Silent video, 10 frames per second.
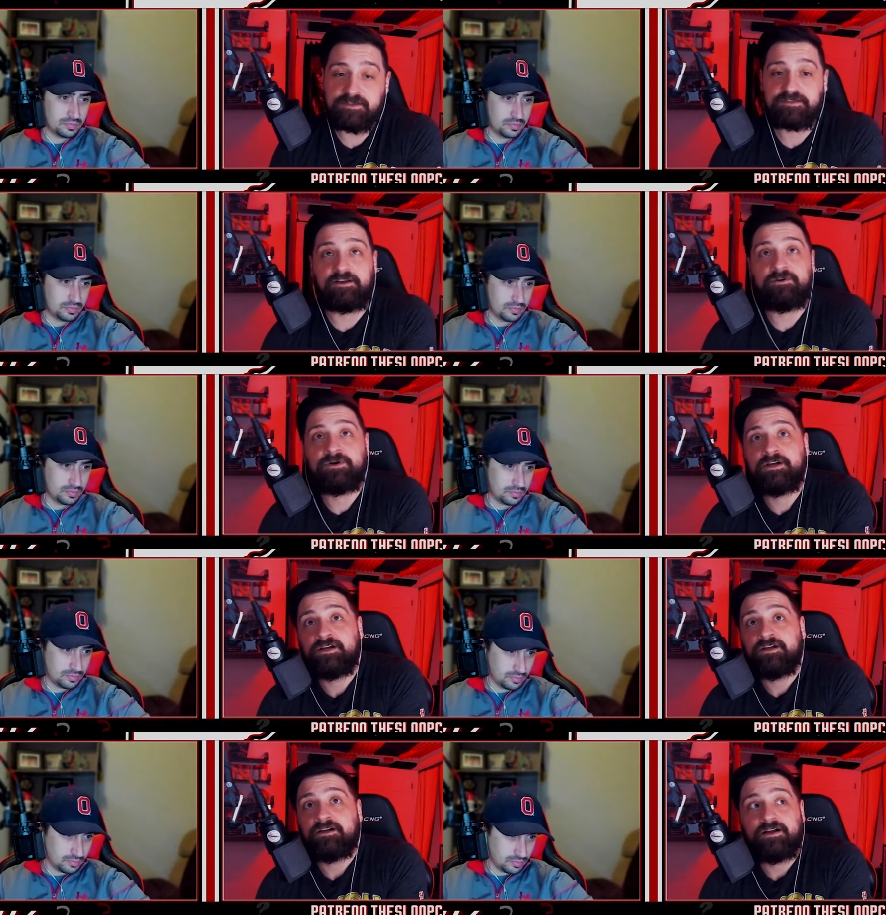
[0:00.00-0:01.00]
Speaker 1: So,
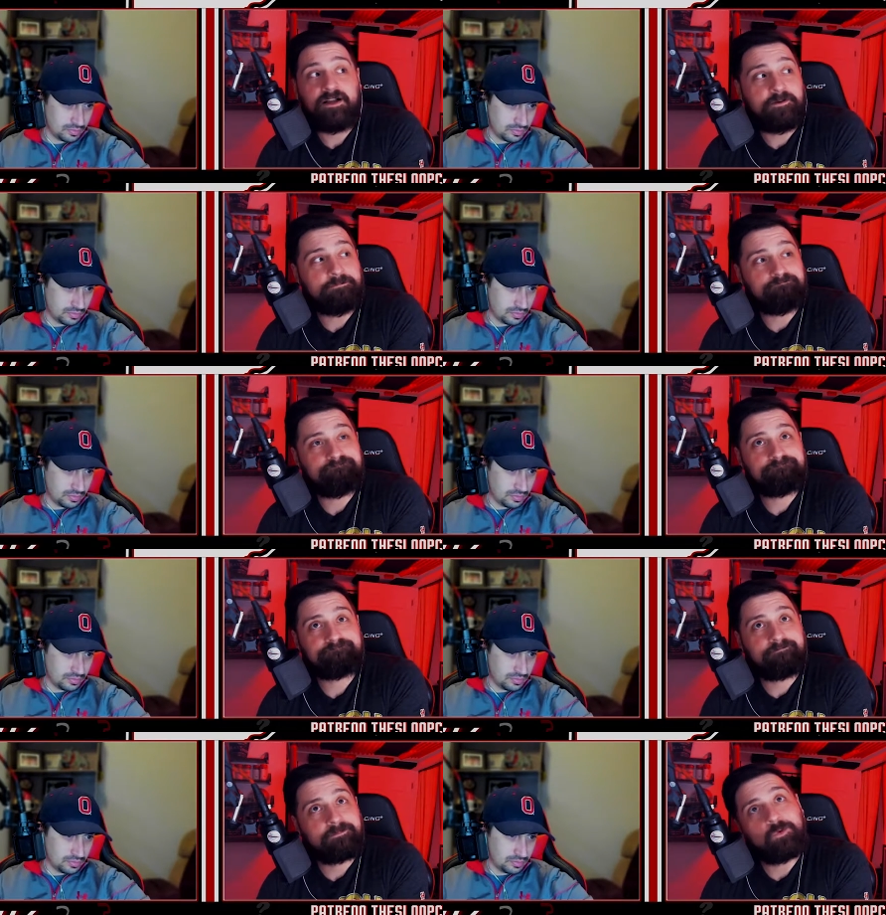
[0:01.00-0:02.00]
um,
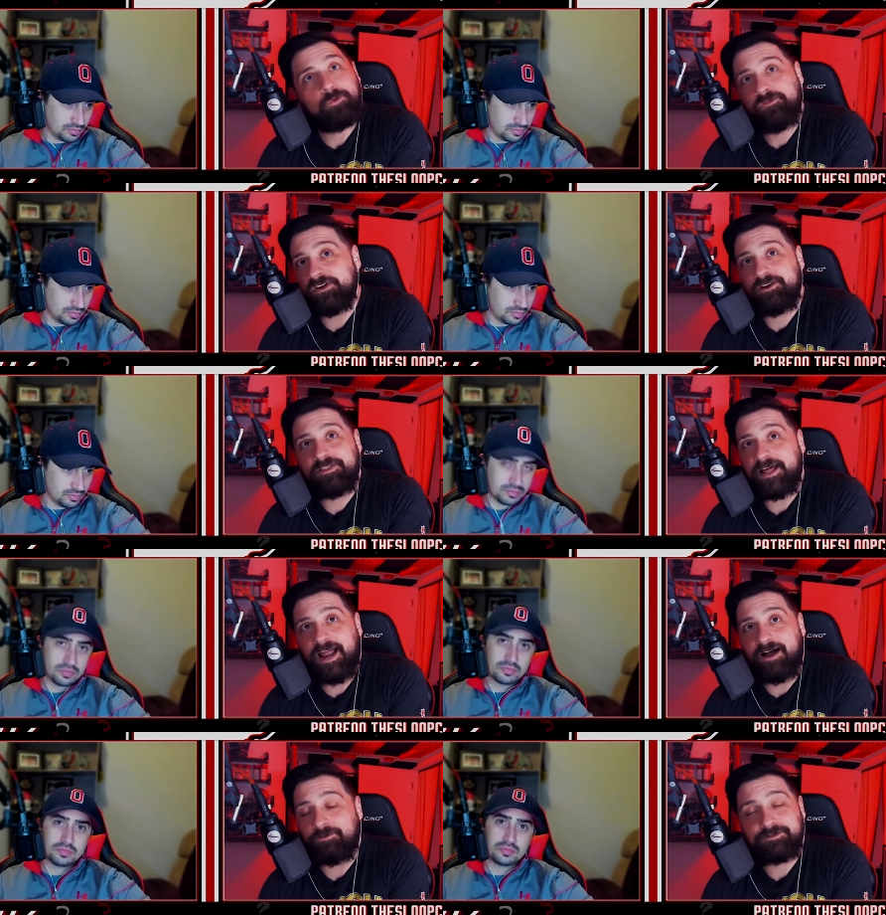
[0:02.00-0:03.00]
we'll figure that
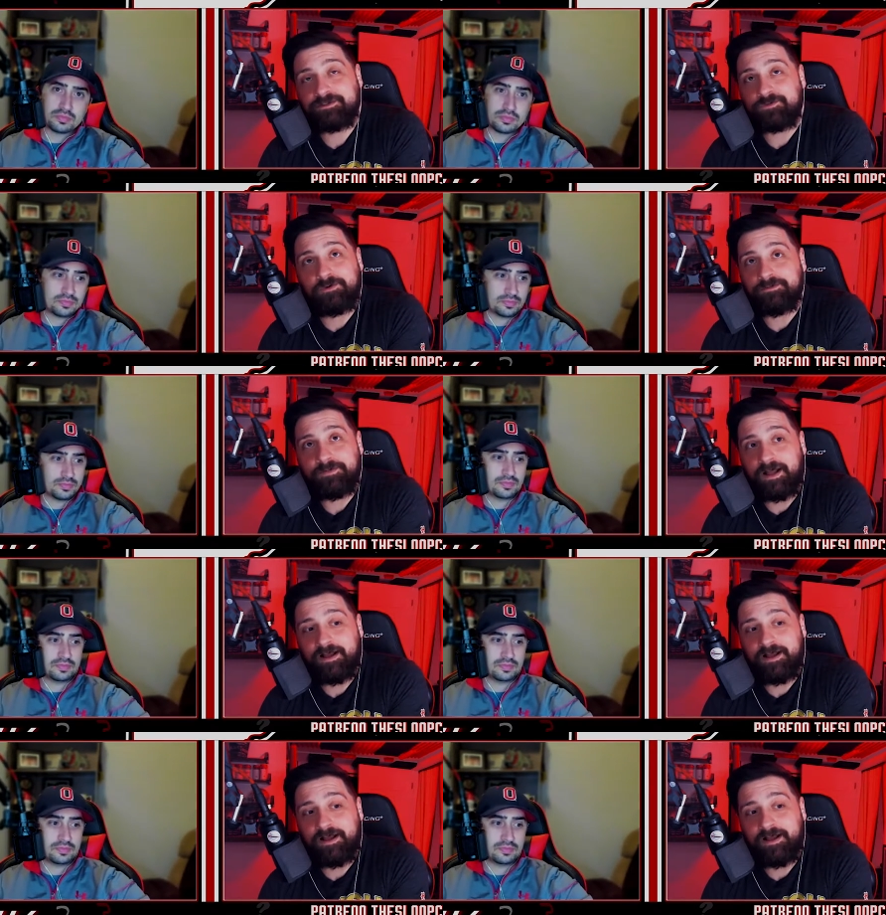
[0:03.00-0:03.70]
out. We'll just, we'll,